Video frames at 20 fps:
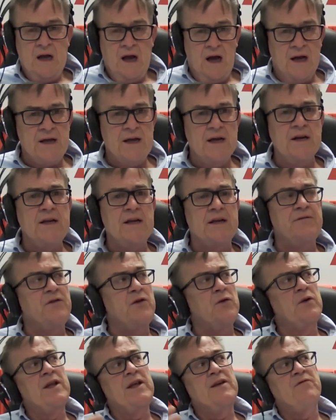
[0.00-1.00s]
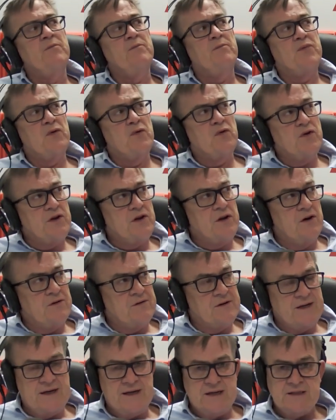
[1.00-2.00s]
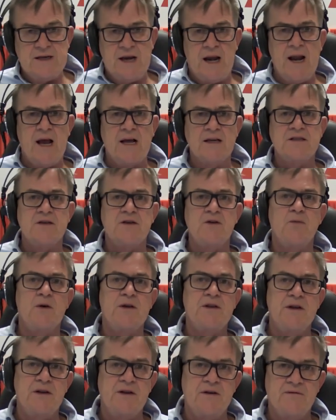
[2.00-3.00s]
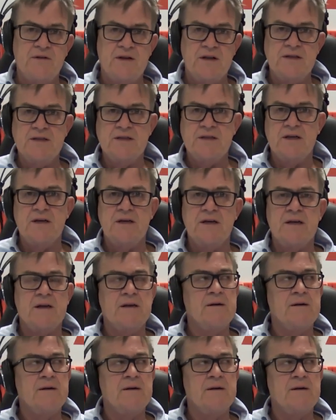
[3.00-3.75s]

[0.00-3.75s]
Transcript: I'm going to give you an even broader context and ask you whether you've considered